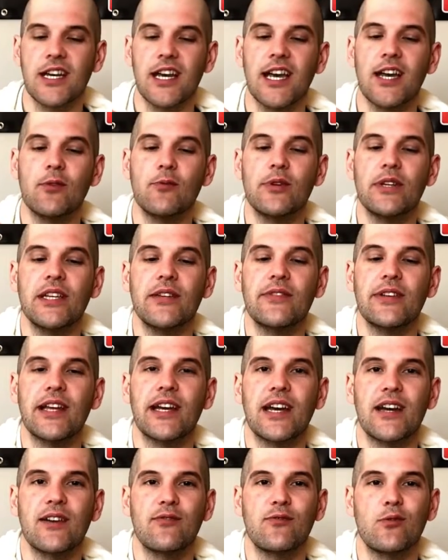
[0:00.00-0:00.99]
and we even
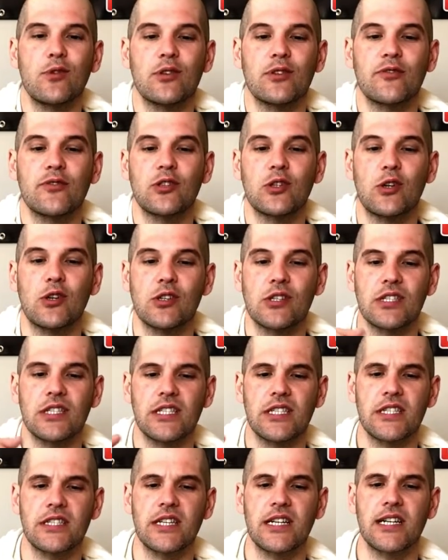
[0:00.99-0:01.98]
have one of
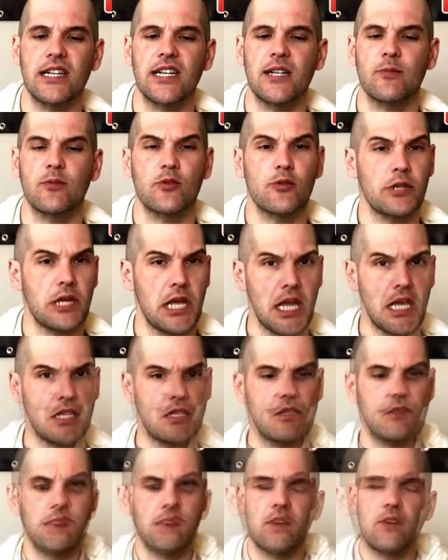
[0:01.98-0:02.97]
Toxie's
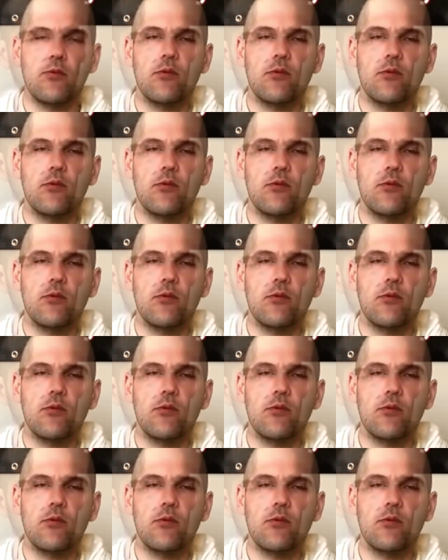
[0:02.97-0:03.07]
grenades.